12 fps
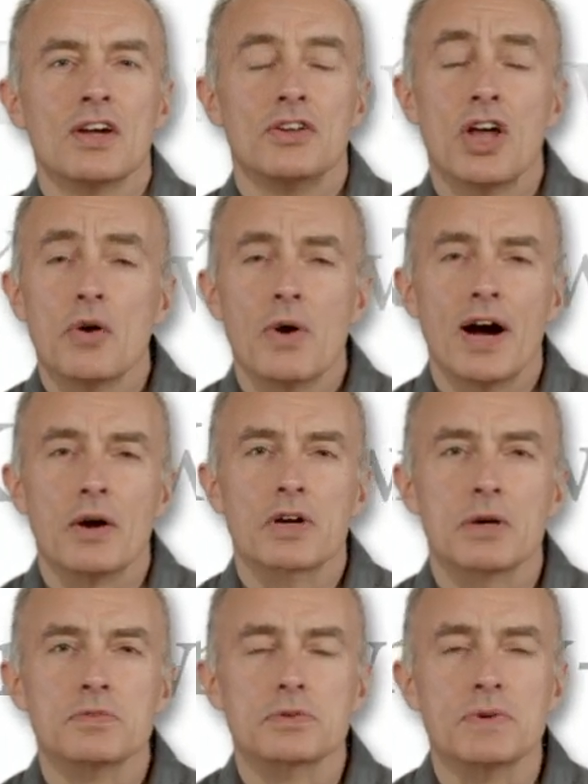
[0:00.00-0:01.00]
Know-how
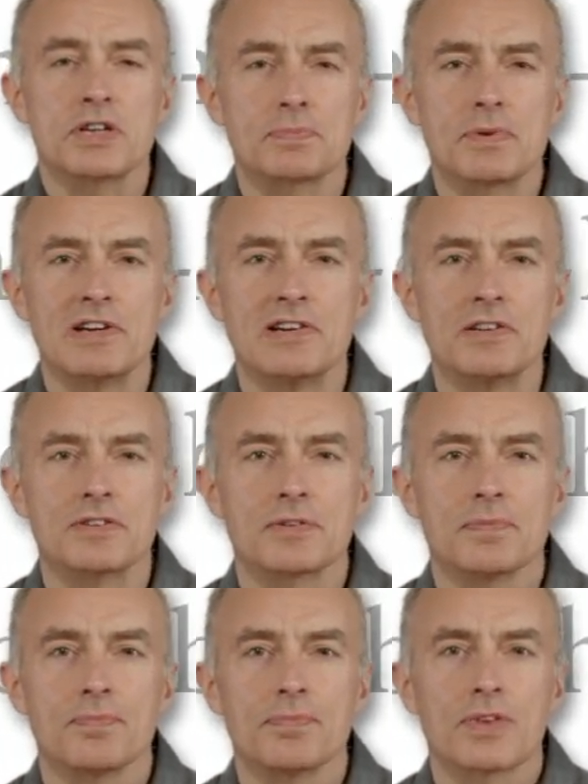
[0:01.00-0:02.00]
comes from
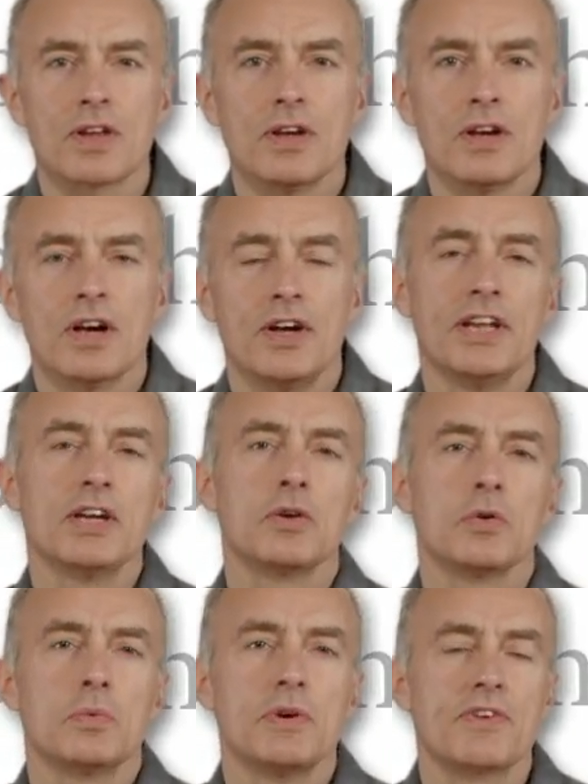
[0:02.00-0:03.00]
experience. At
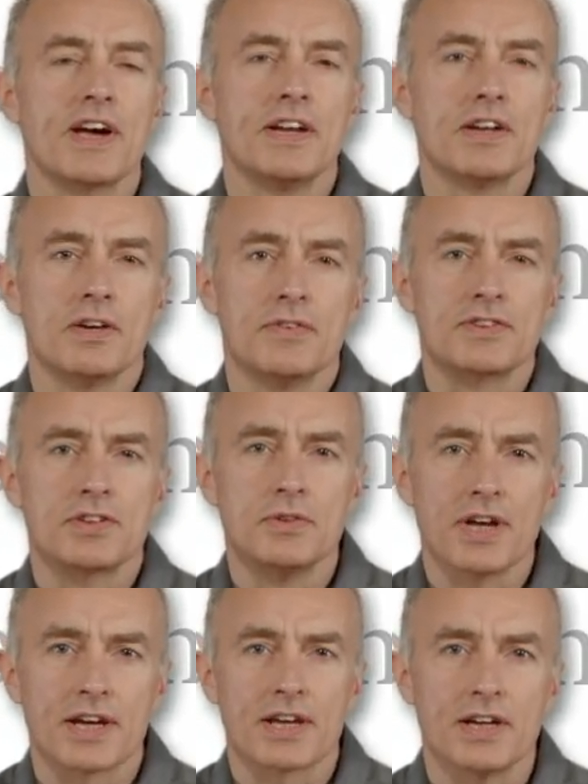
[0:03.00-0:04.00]
Eagle, we've gained over two
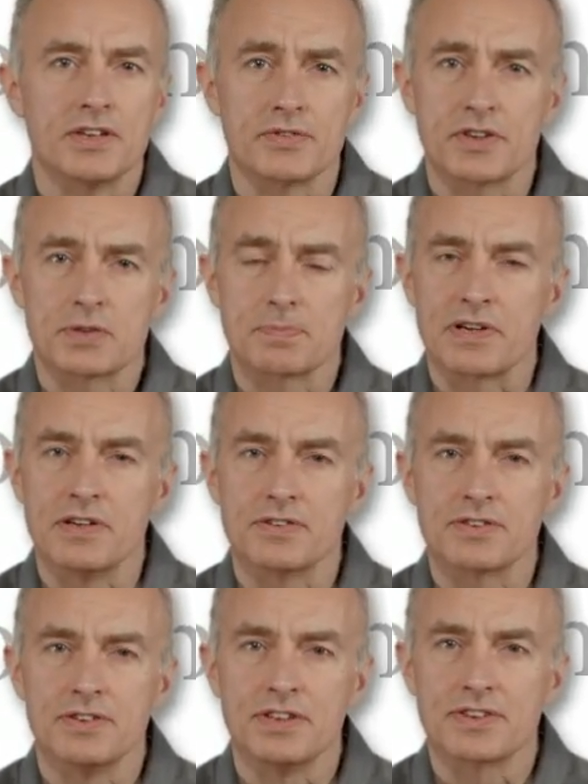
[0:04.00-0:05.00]
decades of
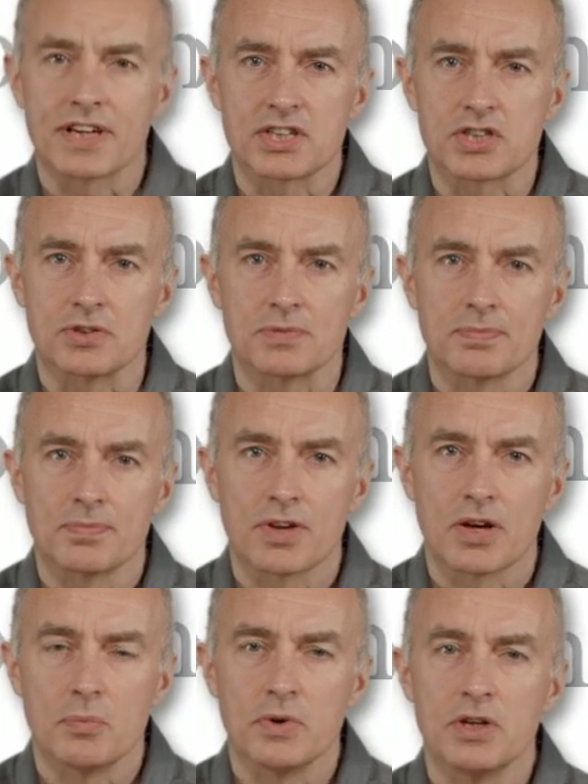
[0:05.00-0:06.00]
experience in detection,
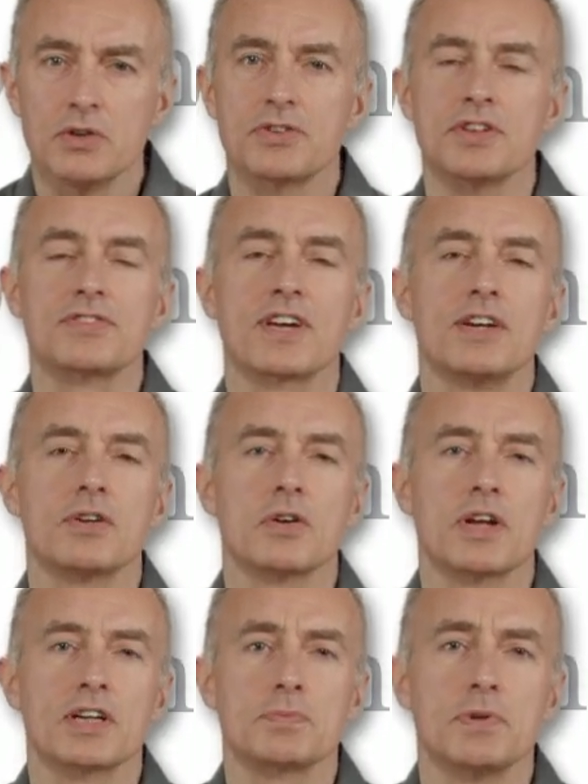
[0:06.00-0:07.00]
and we use this
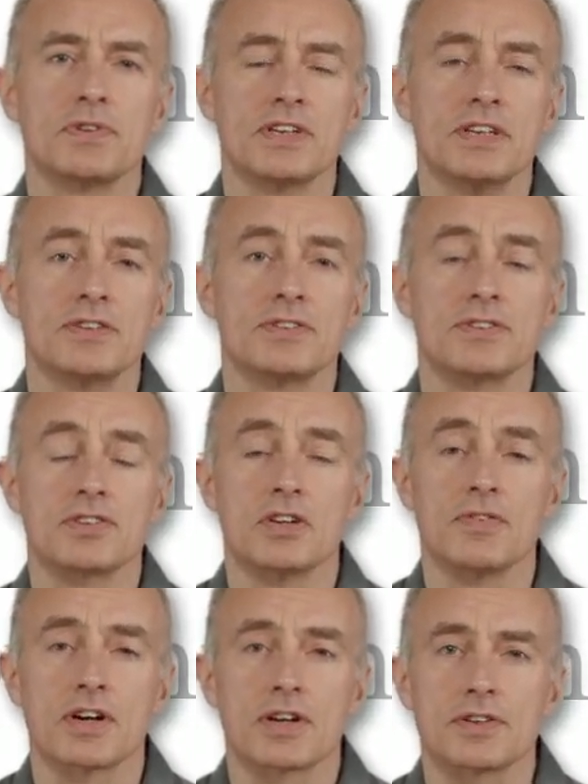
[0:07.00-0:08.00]
technical expertise to
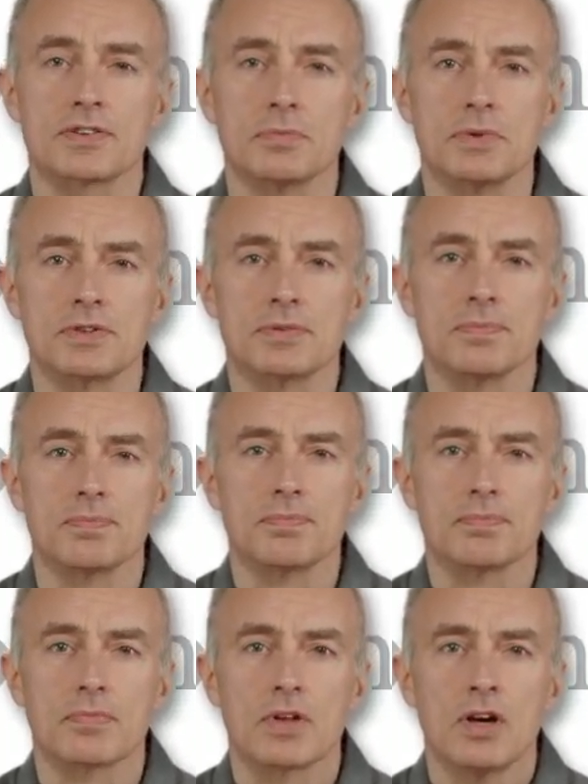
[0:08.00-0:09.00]
serve our customers.
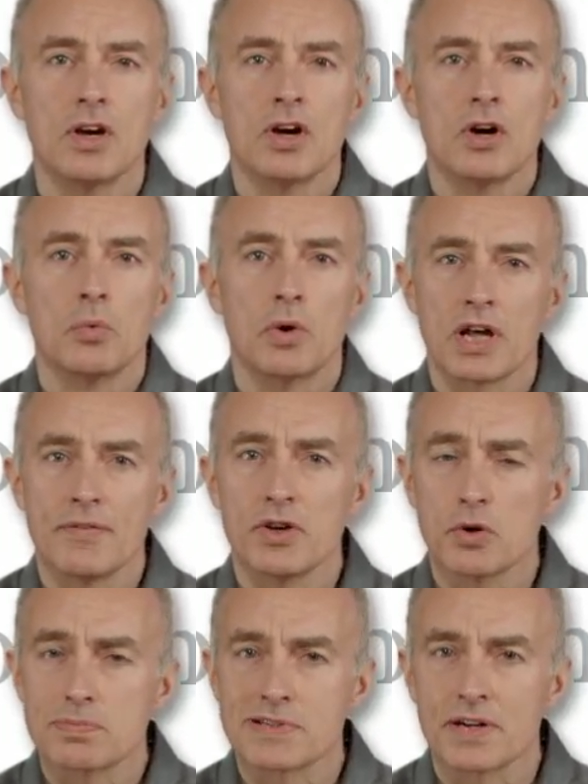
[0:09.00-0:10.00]
Whatever
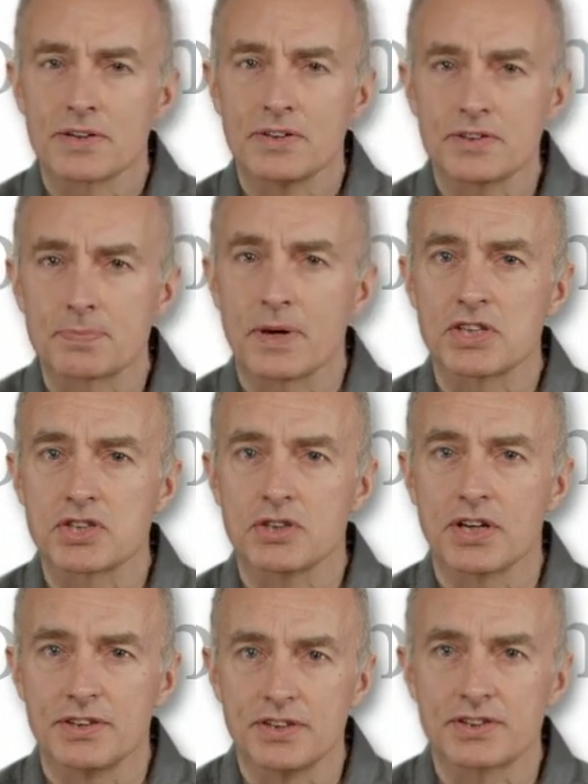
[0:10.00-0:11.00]
your product
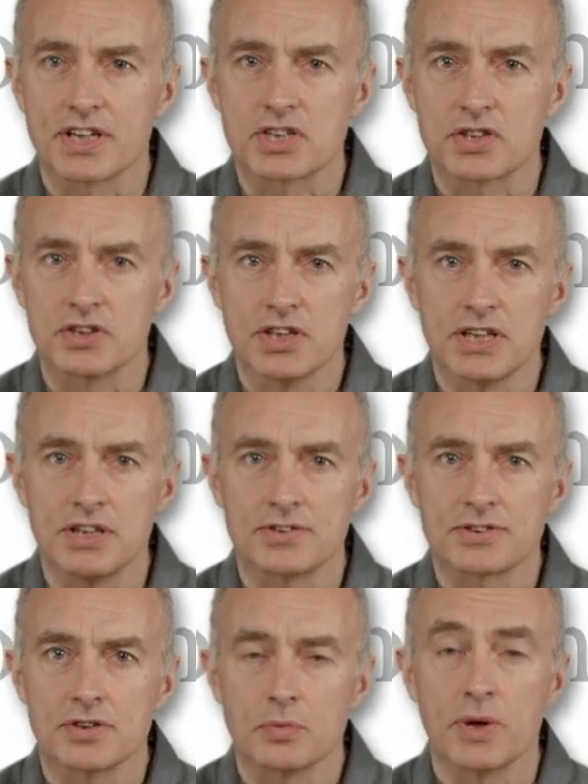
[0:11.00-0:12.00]
inspection and detection
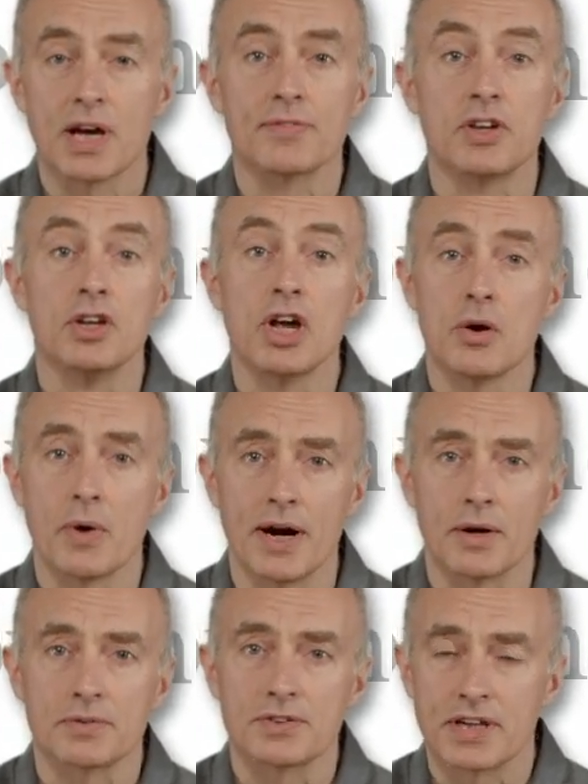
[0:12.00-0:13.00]
needs, we have the
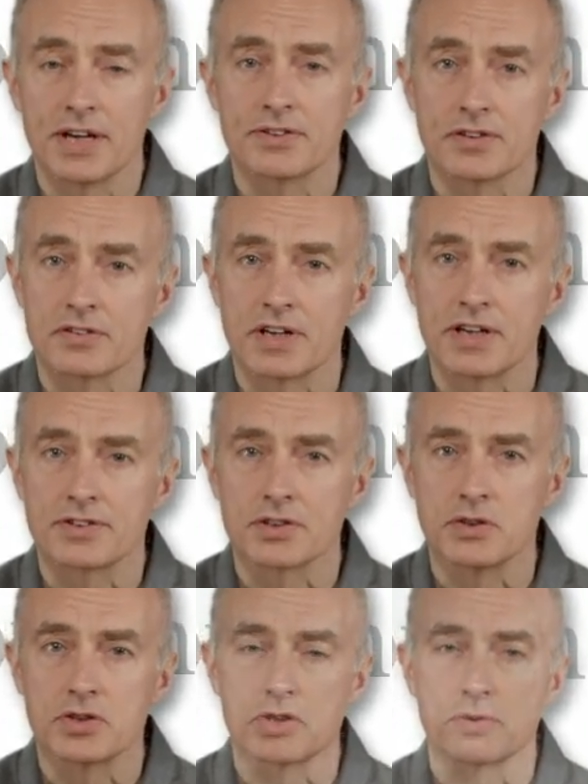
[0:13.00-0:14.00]
know-how to get to the right
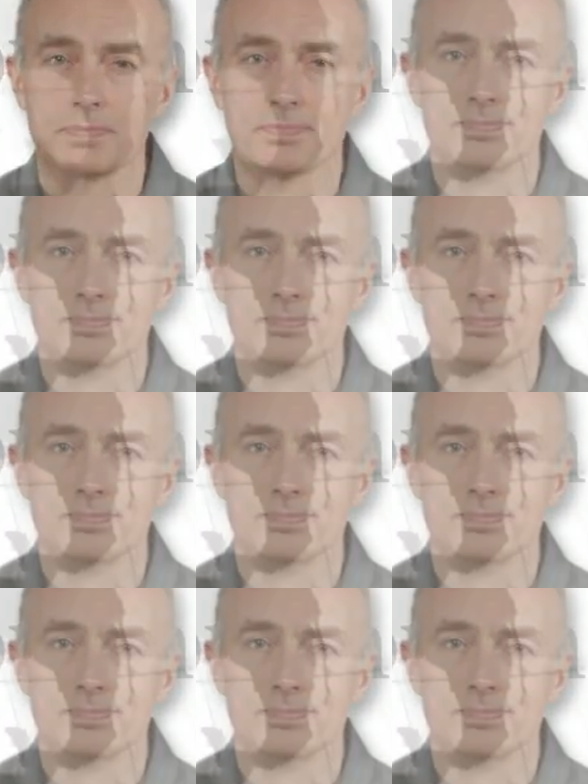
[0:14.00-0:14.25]
solution.